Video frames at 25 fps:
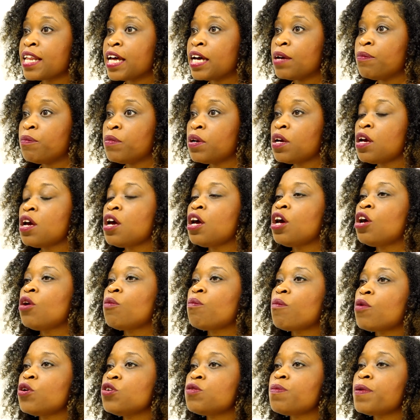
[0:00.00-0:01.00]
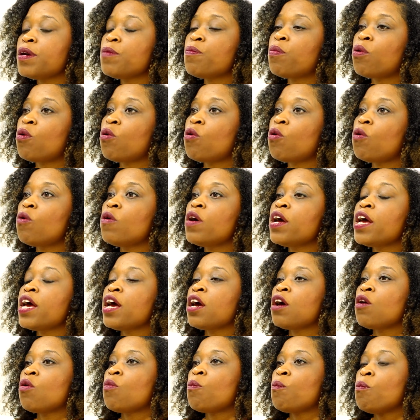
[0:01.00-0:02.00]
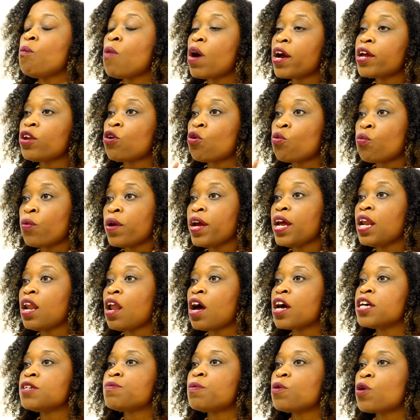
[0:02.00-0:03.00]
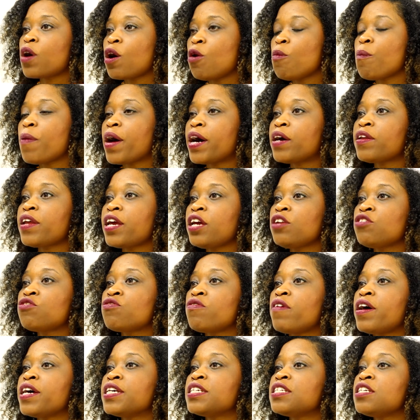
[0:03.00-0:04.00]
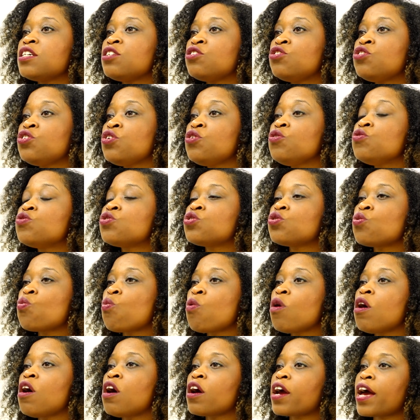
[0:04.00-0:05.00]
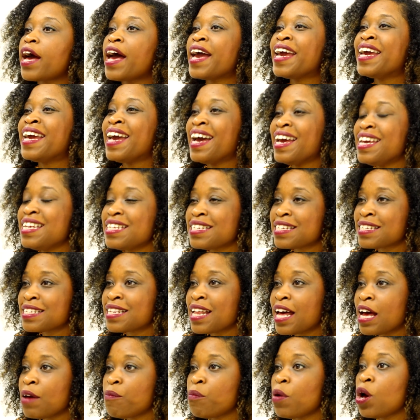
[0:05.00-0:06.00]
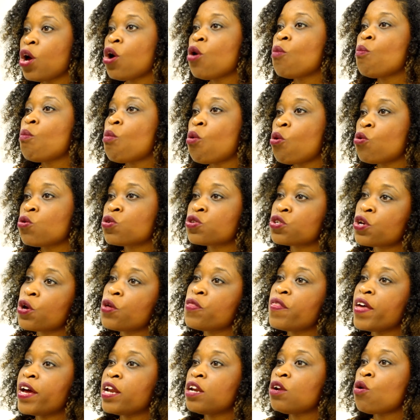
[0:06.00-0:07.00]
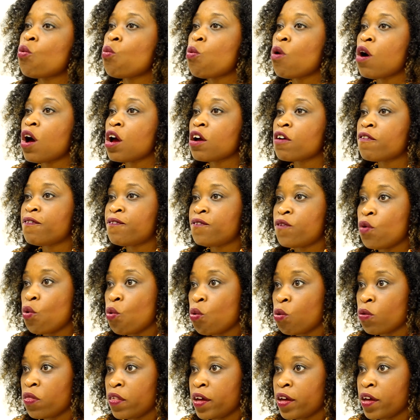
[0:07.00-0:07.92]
them. Most people might not realise, but compound interest is used to work against them more so than work for